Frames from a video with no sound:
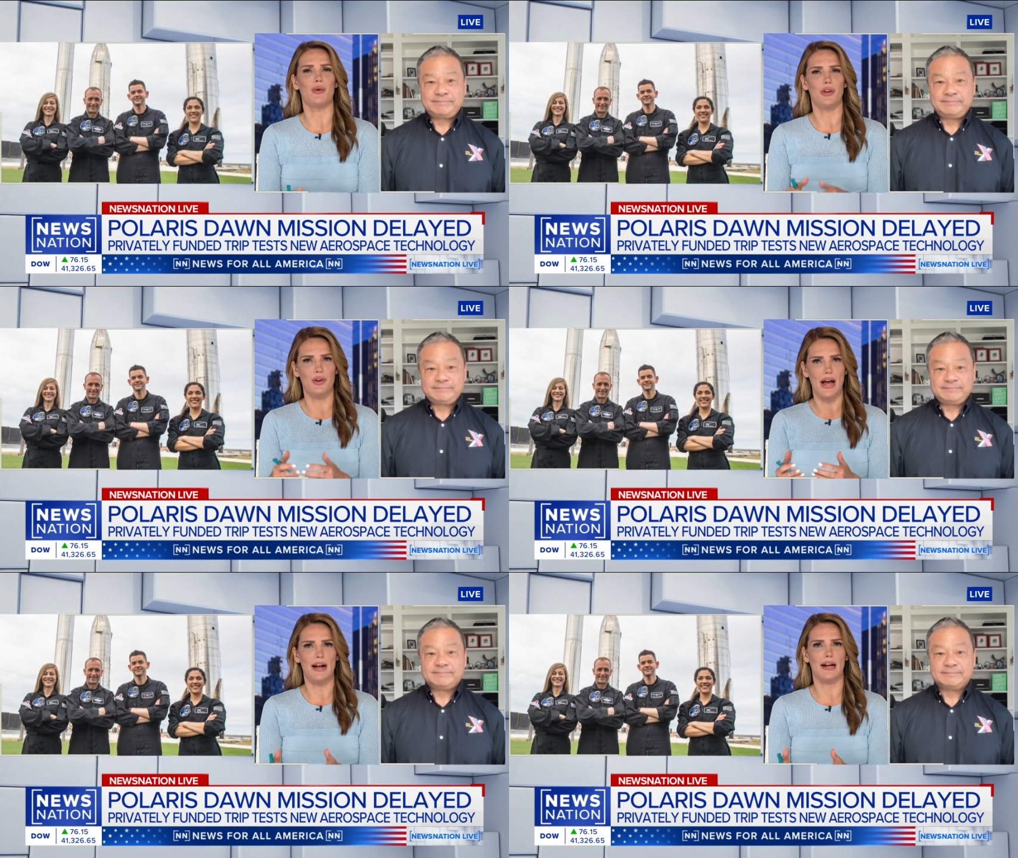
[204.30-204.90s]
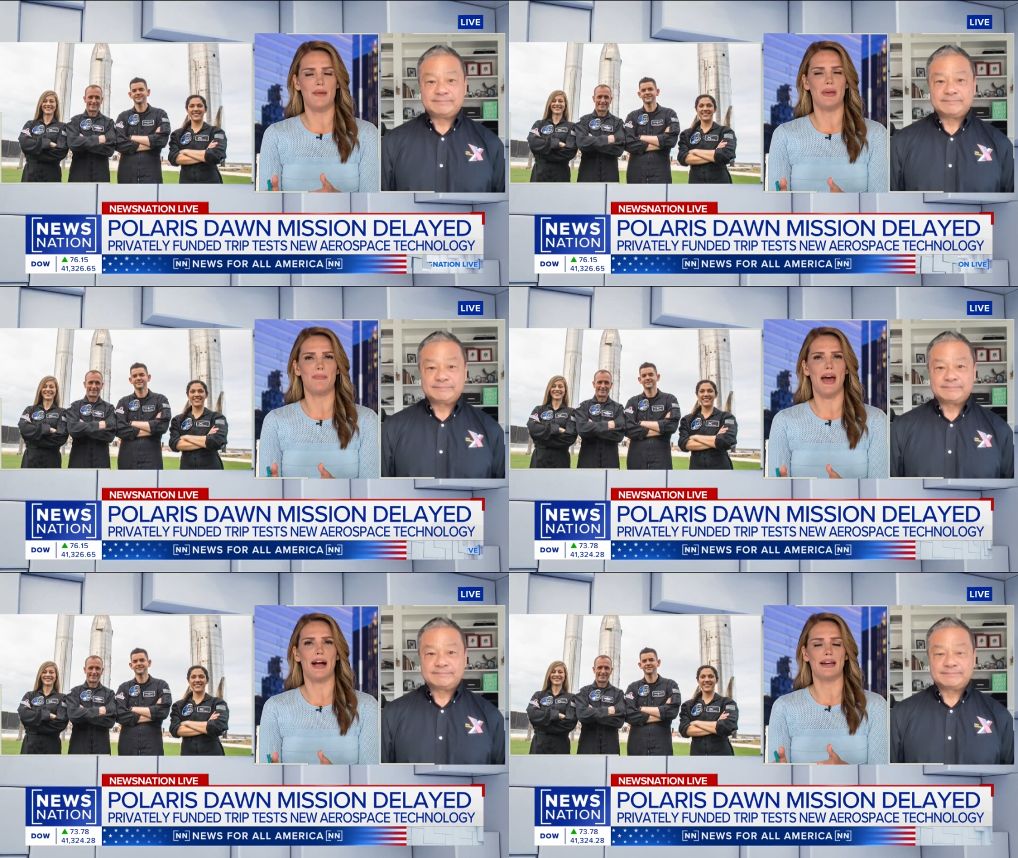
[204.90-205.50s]
Speaker 1: they're not coming
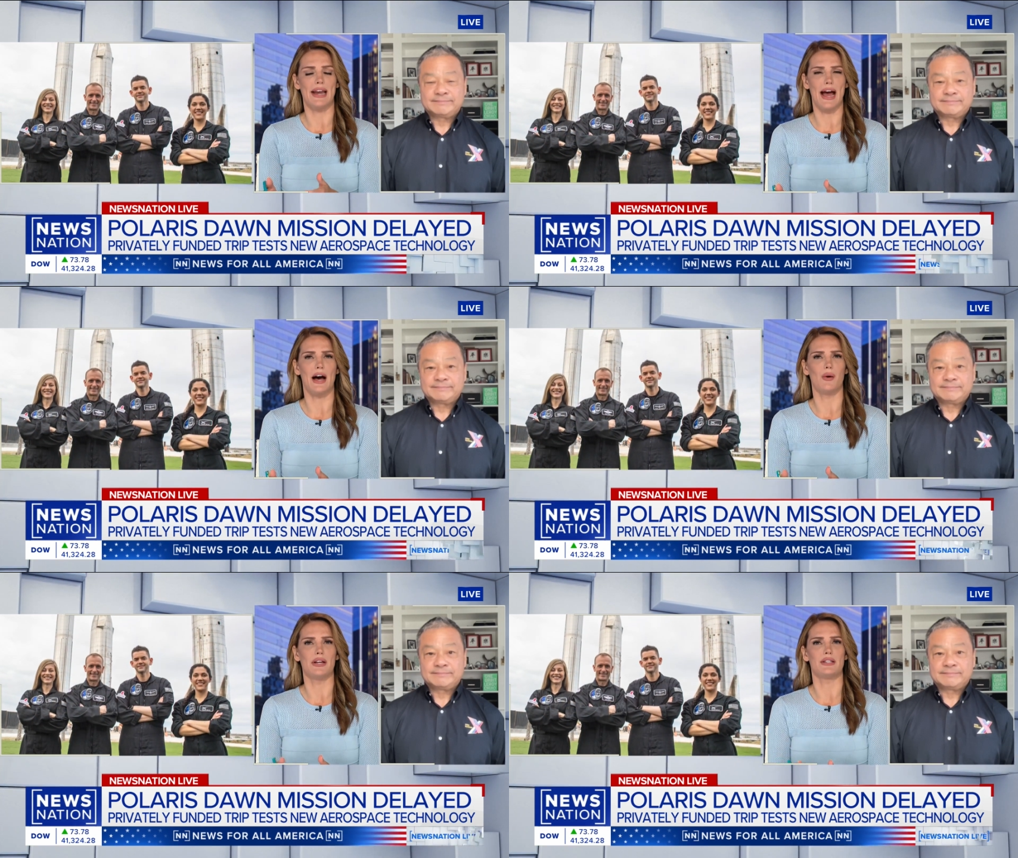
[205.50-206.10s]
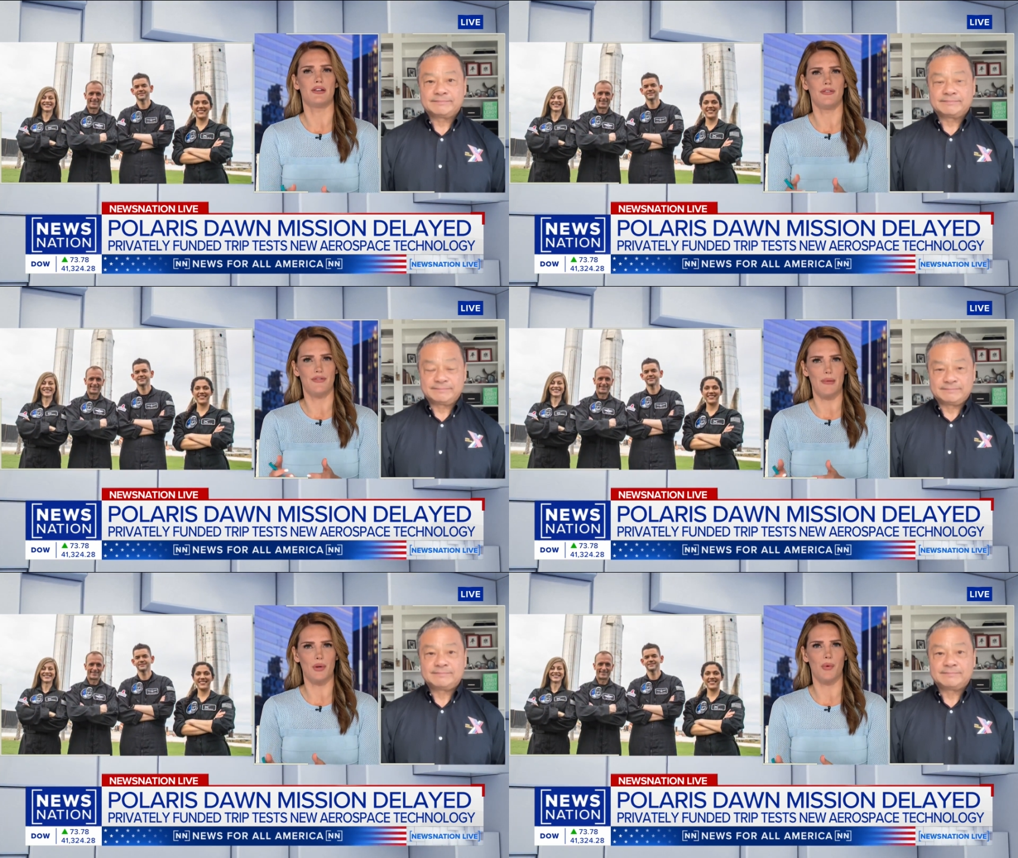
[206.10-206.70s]
back now until
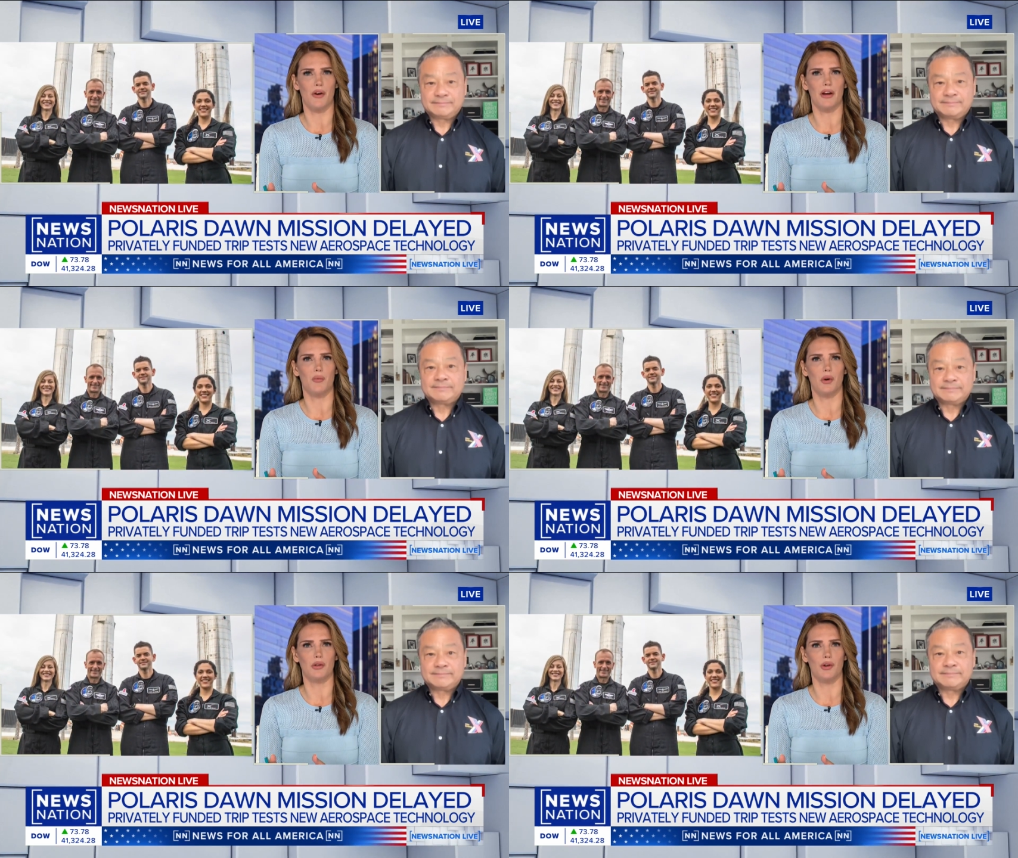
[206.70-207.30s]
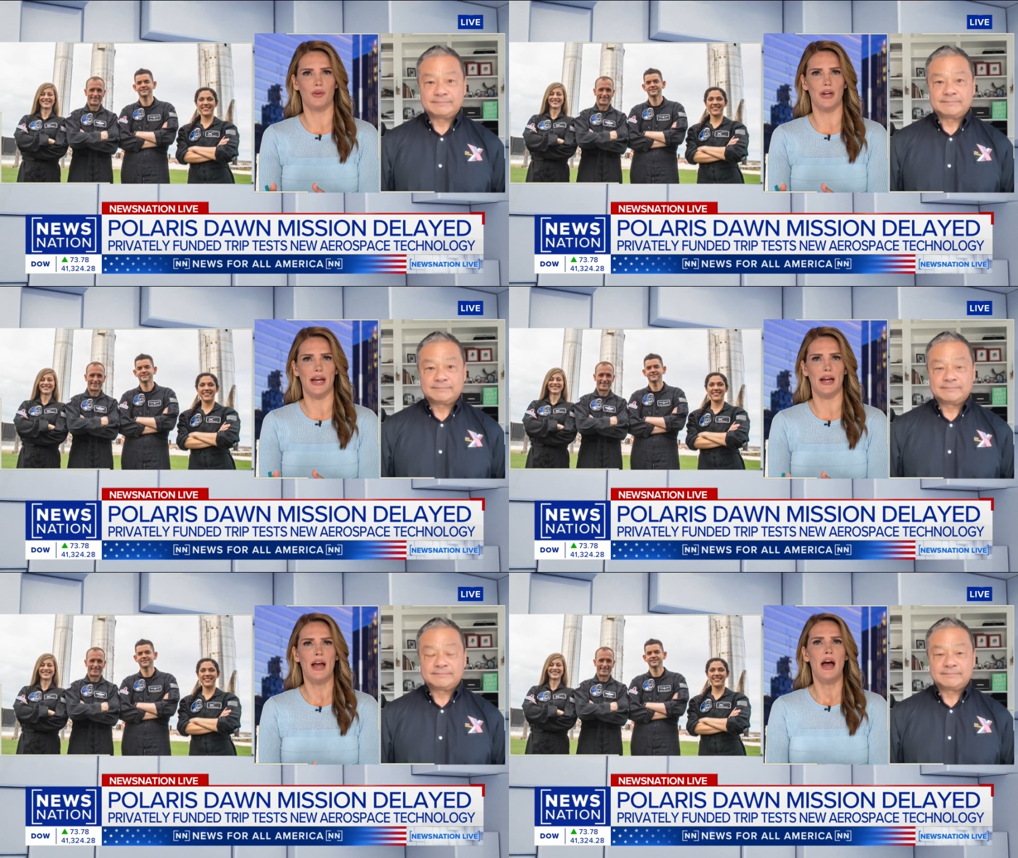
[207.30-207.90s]
February, we're
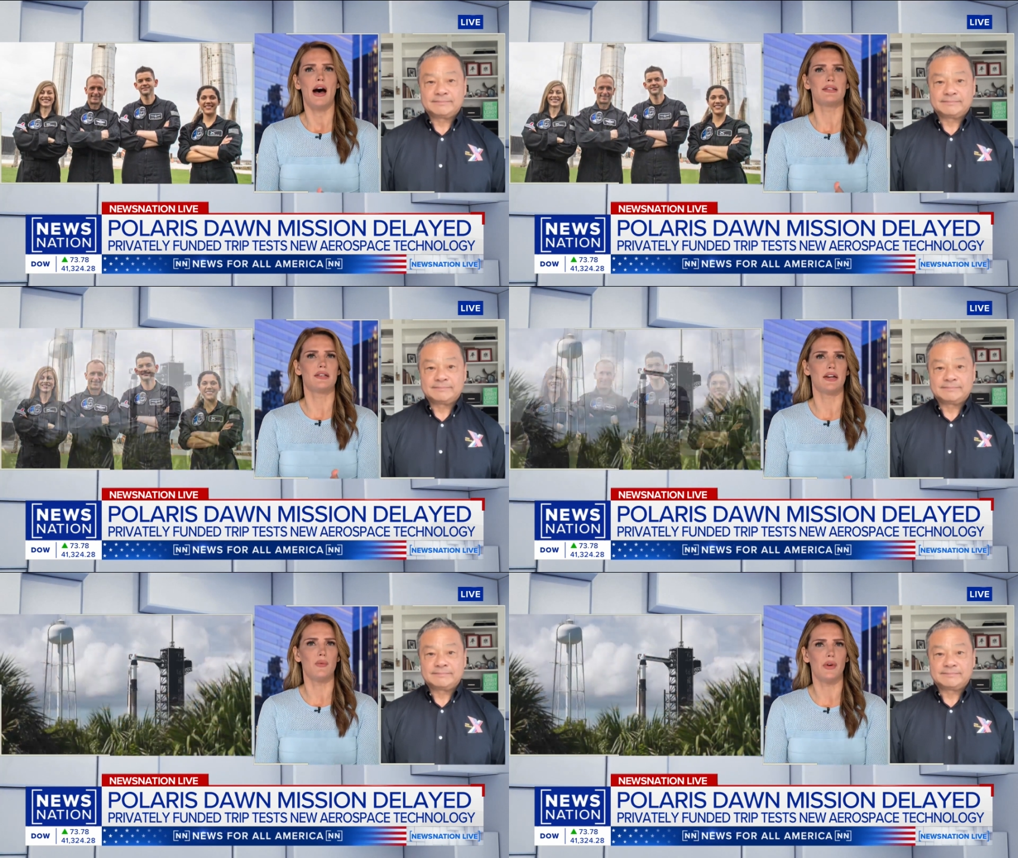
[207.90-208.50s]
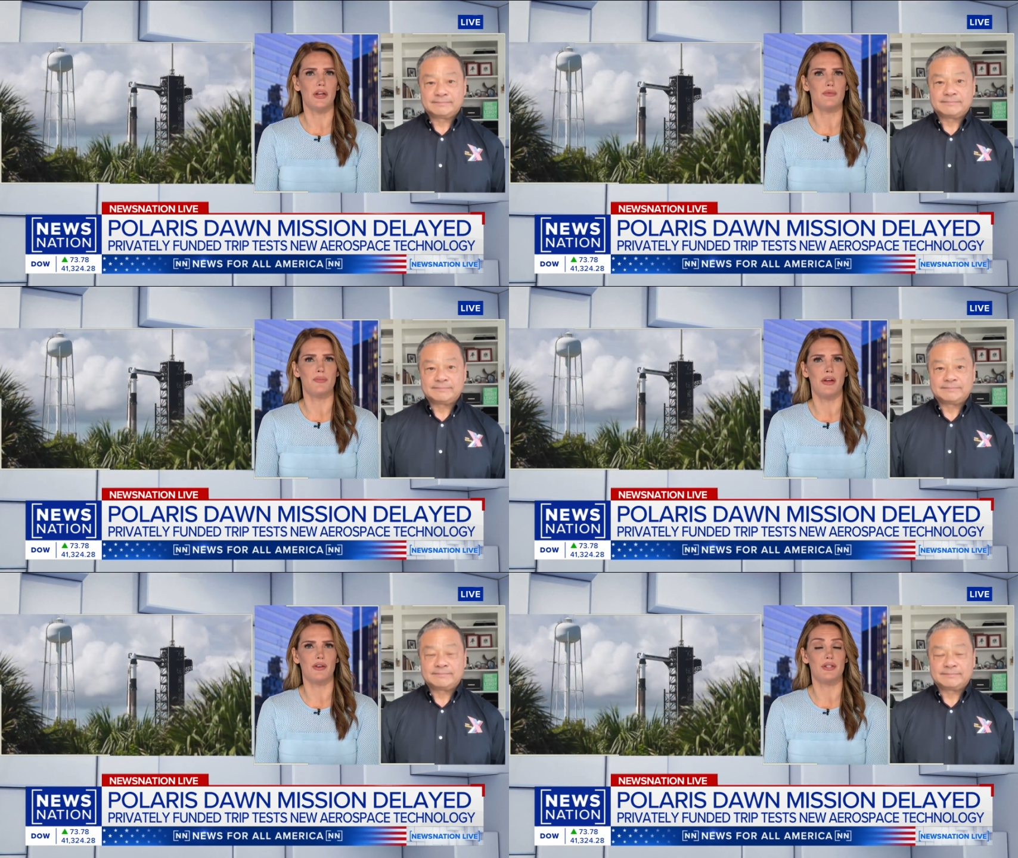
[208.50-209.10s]
learning. Uh, Sonny Williams'
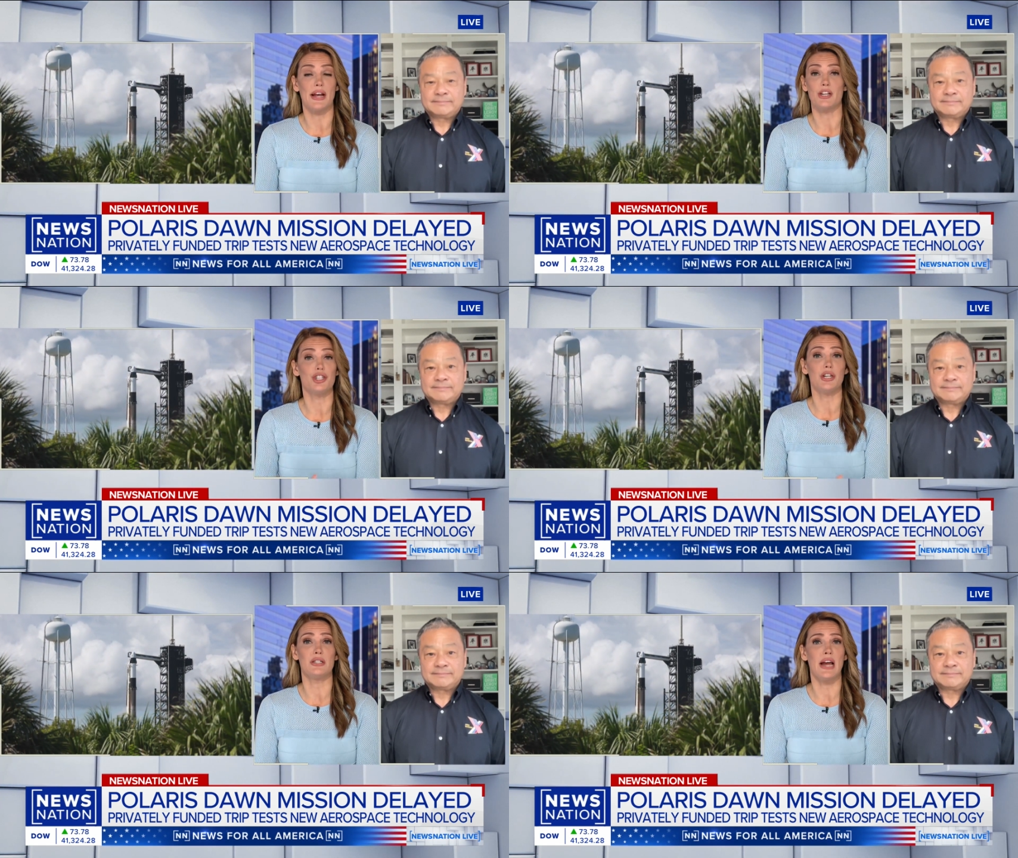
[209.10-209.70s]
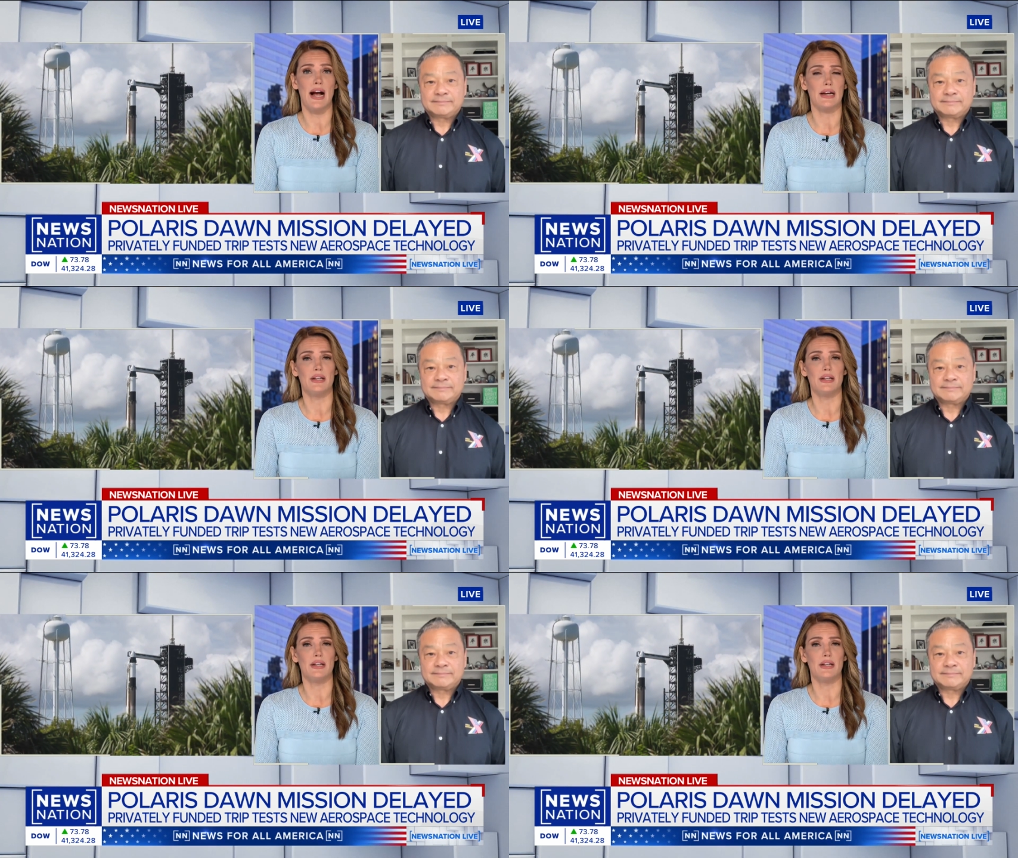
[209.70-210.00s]
mother saying she's not